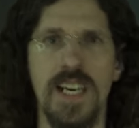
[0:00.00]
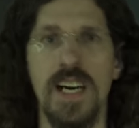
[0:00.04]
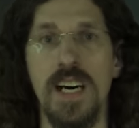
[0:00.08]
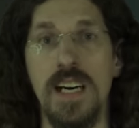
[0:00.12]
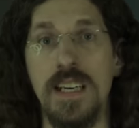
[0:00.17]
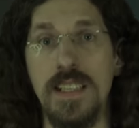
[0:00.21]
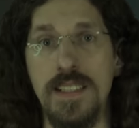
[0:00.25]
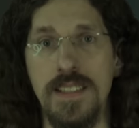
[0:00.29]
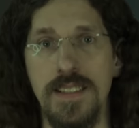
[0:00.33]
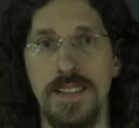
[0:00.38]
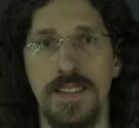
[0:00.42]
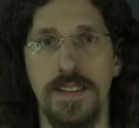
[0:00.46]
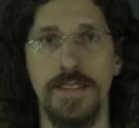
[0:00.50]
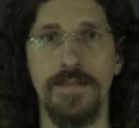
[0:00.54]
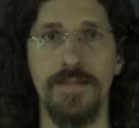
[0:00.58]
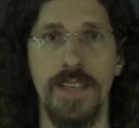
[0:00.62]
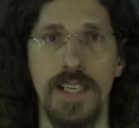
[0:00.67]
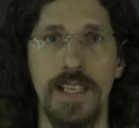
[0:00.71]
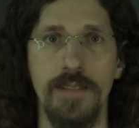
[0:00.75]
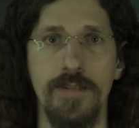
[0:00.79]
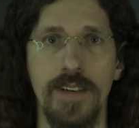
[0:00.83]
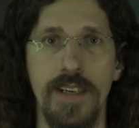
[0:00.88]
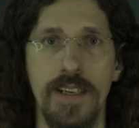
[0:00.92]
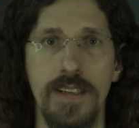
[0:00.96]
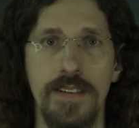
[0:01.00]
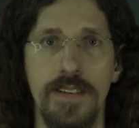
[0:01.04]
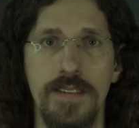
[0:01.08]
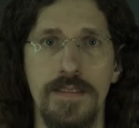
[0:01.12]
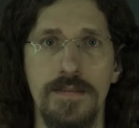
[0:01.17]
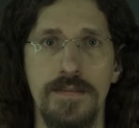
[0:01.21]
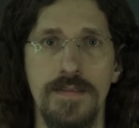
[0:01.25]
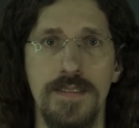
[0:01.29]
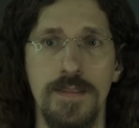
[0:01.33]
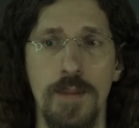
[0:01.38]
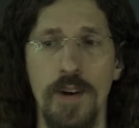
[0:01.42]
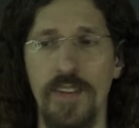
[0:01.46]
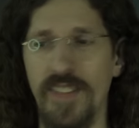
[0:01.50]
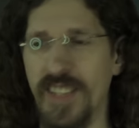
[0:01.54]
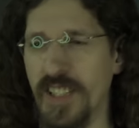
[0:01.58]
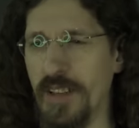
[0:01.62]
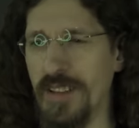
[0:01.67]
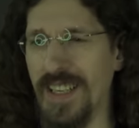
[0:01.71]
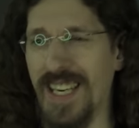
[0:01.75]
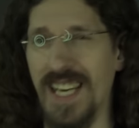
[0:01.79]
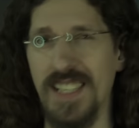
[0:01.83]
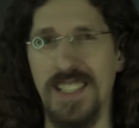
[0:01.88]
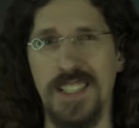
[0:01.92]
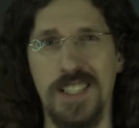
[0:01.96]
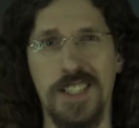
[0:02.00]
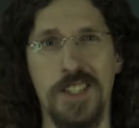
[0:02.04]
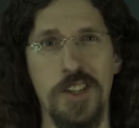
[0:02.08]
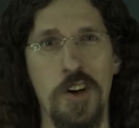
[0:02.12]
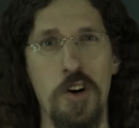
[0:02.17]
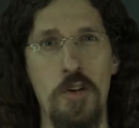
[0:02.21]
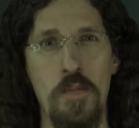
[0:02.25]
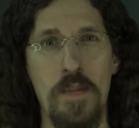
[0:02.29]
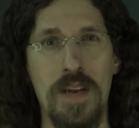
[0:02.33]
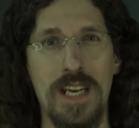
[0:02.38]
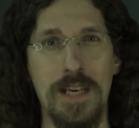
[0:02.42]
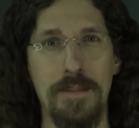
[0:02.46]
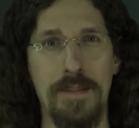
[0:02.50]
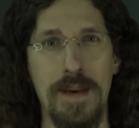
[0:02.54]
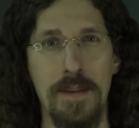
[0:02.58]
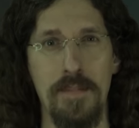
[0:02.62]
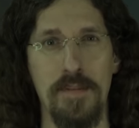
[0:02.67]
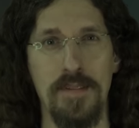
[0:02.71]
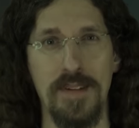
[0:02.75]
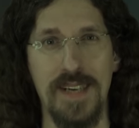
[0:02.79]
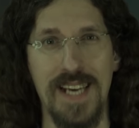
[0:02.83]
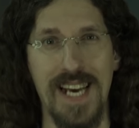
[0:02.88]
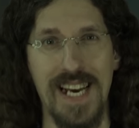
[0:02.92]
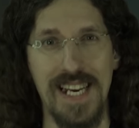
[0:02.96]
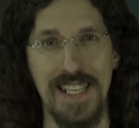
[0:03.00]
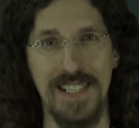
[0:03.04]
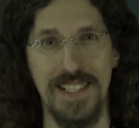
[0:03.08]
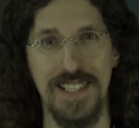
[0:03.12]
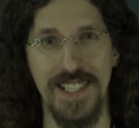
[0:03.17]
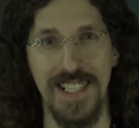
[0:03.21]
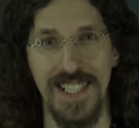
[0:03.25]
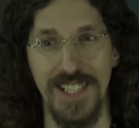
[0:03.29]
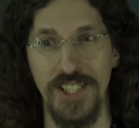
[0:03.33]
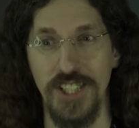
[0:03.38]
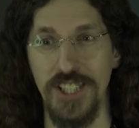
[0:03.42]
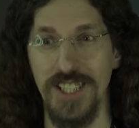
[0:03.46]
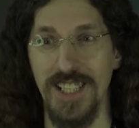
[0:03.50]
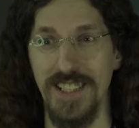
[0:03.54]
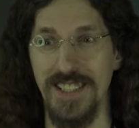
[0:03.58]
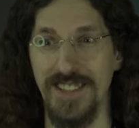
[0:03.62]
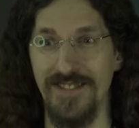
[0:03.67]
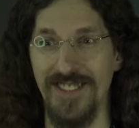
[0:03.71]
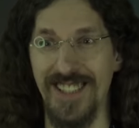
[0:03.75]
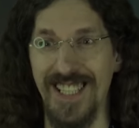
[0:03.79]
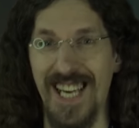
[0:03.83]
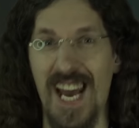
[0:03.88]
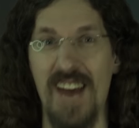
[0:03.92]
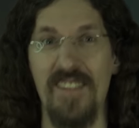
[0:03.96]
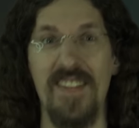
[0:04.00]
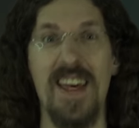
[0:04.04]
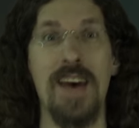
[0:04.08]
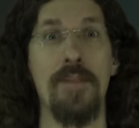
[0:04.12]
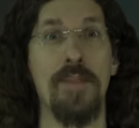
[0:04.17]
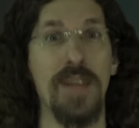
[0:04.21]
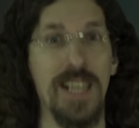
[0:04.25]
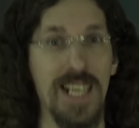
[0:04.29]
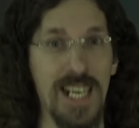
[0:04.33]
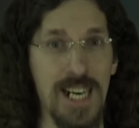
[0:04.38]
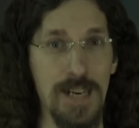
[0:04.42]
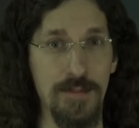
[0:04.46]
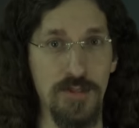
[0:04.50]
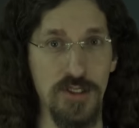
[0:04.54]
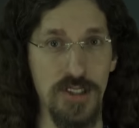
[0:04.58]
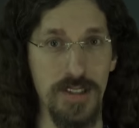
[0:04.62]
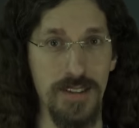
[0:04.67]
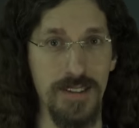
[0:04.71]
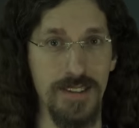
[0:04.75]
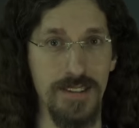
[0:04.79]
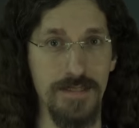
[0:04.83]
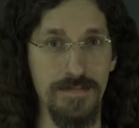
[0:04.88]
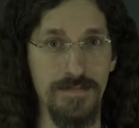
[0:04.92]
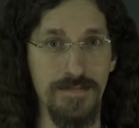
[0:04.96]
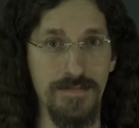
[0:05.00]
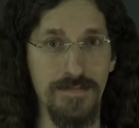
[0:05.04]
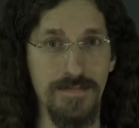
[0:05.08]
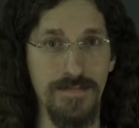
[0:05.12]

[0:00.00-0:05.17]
guns, anyway. Movie's only got so many people cast in it, she doesn't really have that many options.